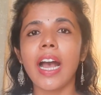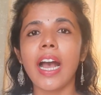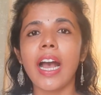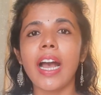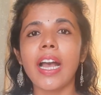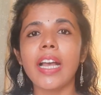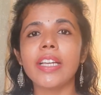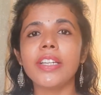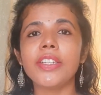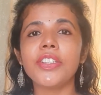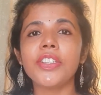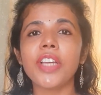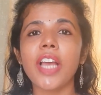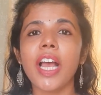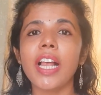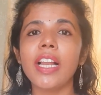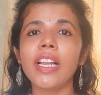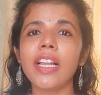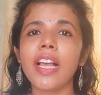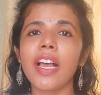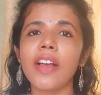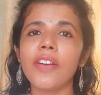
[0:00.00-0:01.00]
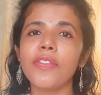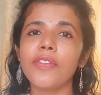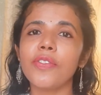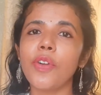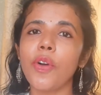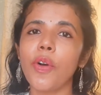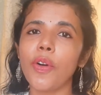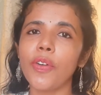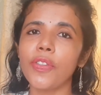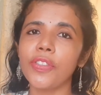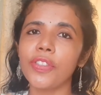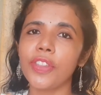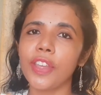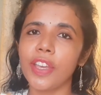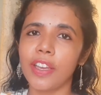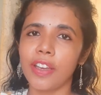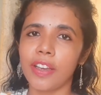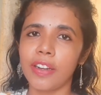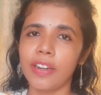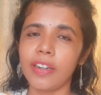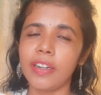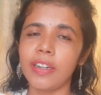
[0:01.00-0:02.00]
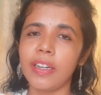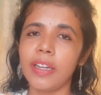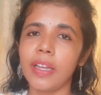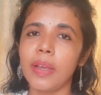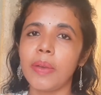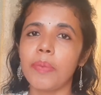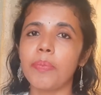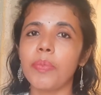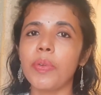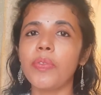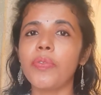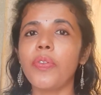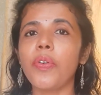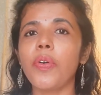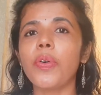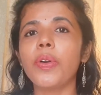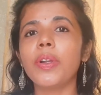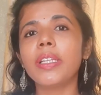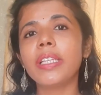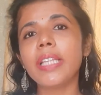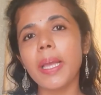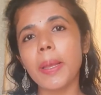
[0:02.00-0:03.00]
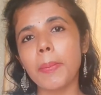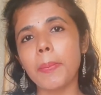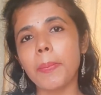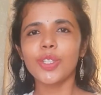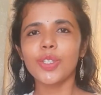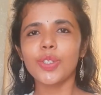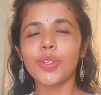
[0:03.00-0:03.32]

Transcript: I shall have gone there before them.